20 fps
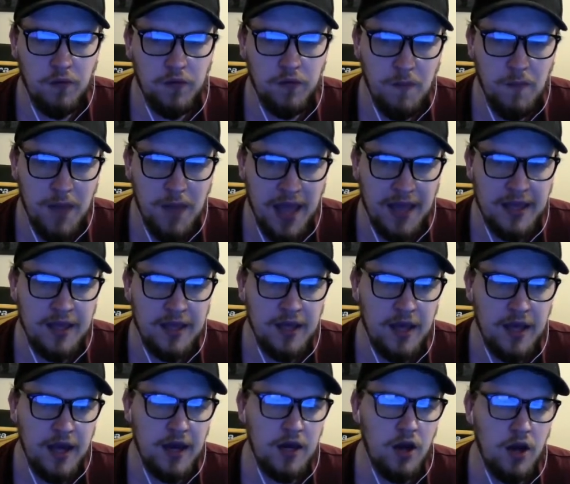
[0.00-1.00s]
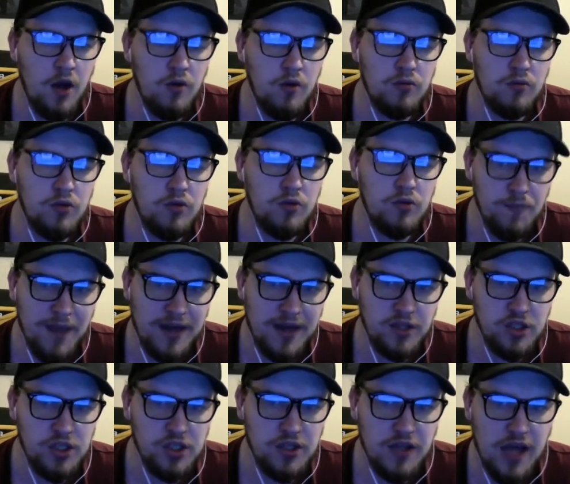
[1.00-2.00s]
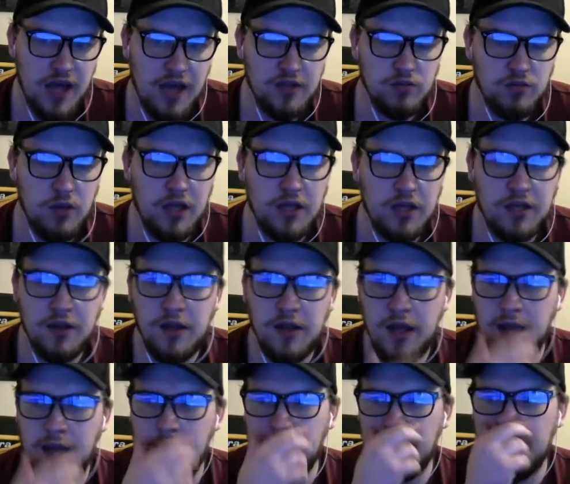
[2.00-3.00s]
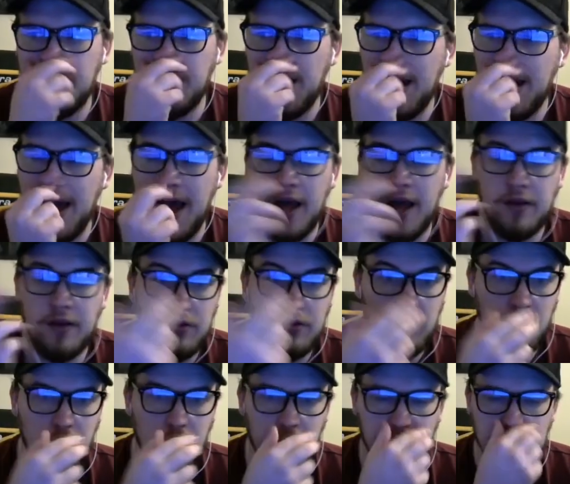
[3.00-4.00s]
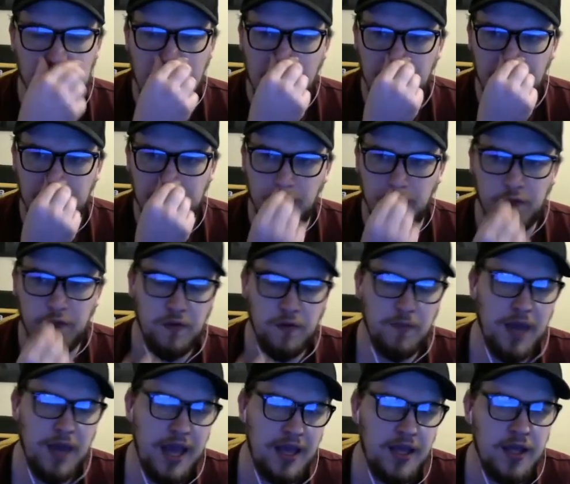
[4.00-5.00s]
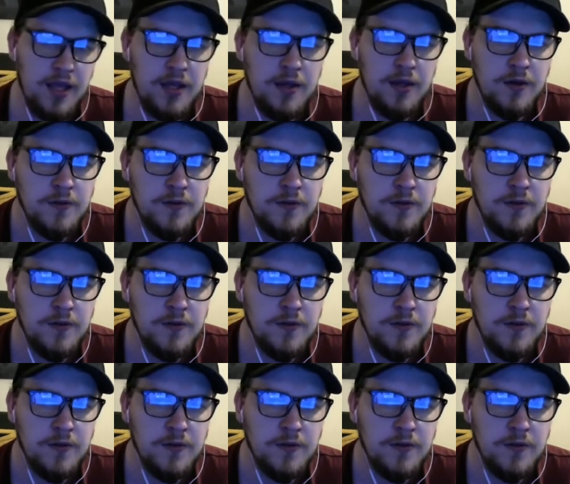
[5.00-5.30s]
for me, and I know you mentioned that as well in our group chat, but for me,